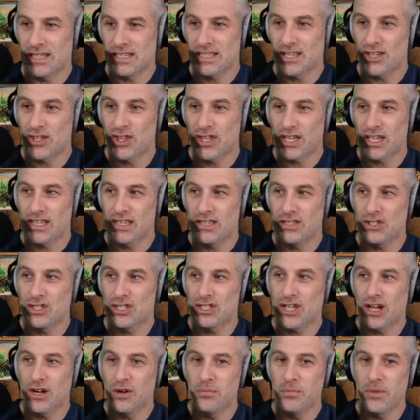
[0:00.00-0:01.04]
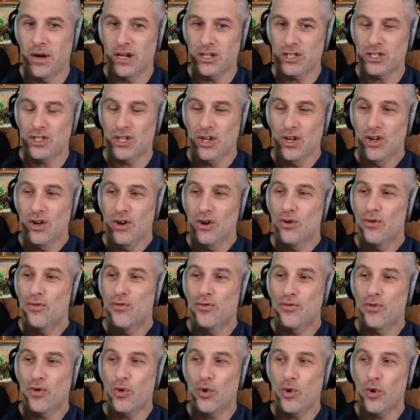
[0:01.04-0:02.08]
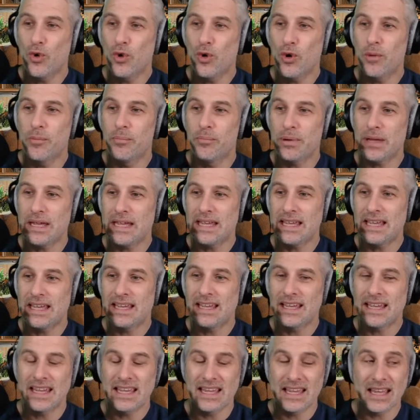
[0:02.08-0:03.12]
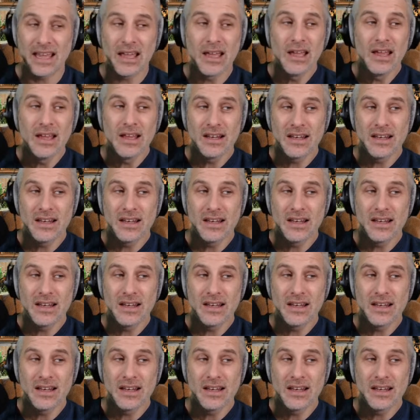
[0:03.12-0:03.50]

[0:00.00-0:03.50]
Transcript: So thank you so much for being here.